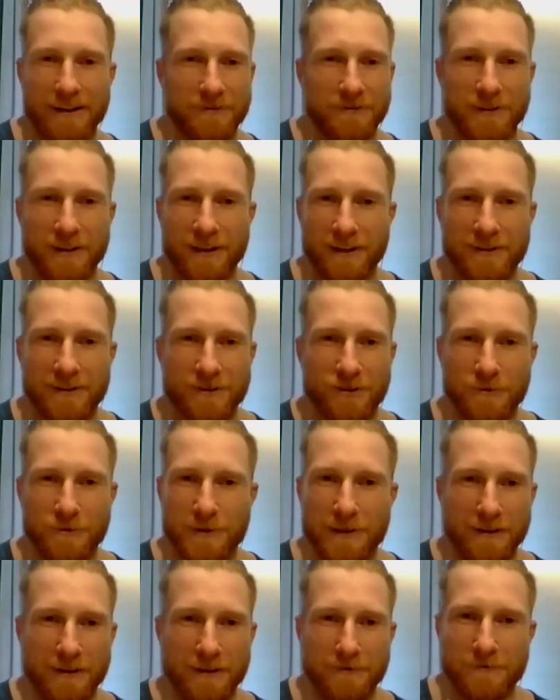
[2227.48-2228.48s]
have like too
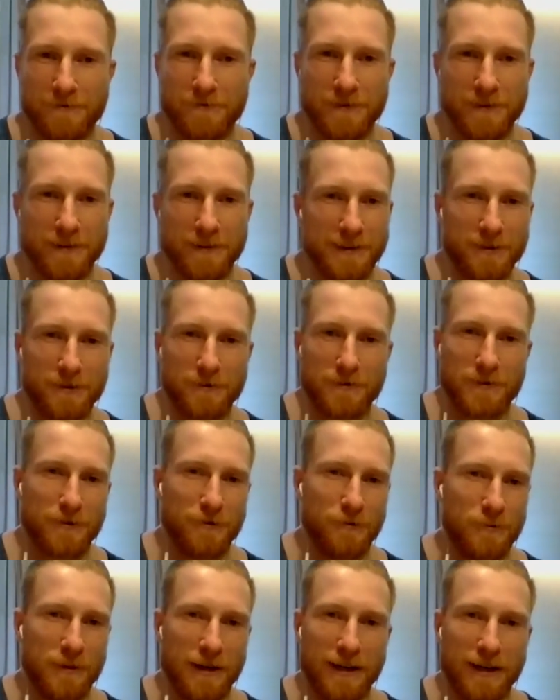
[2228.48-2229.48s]
many
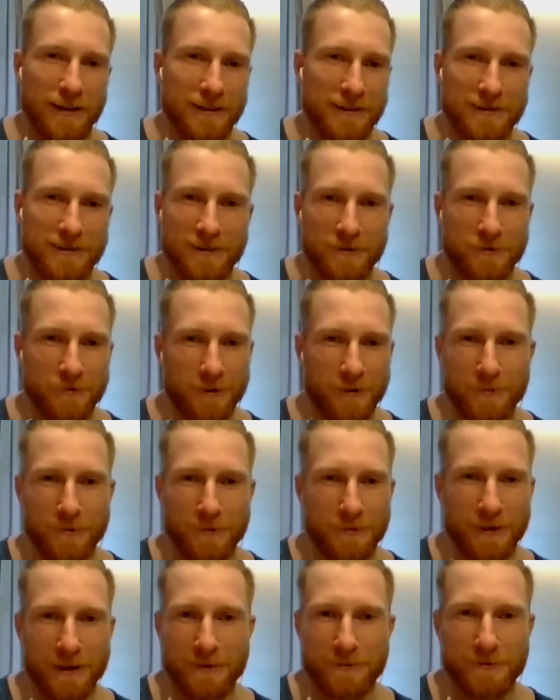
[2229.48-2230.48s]
philosophical bangers to drop
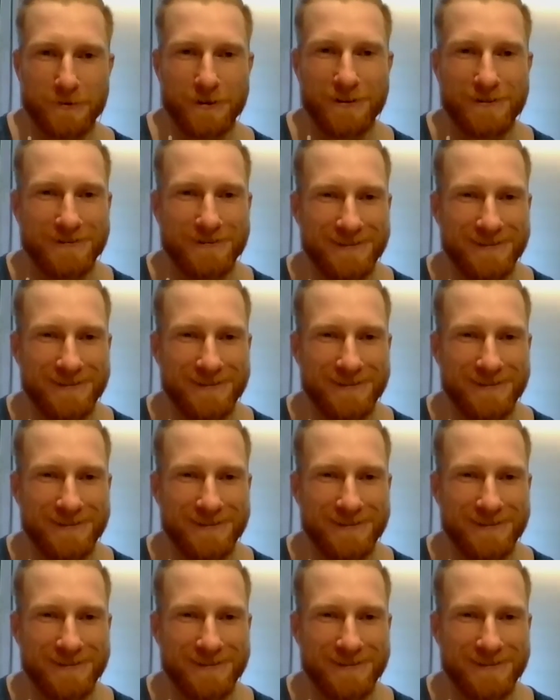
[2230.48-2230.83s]
on people.